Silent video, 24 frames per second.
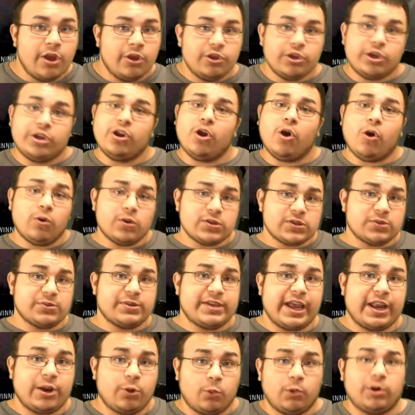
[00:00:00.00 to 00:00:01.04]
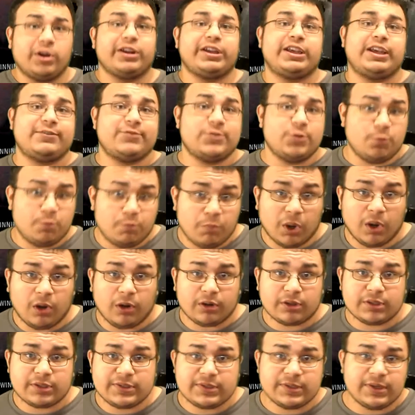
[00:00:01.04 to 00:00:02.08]
You can also get it where it gives you
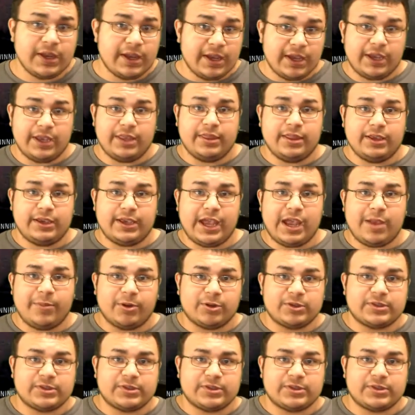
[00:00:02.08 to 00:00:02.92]
perks in the game.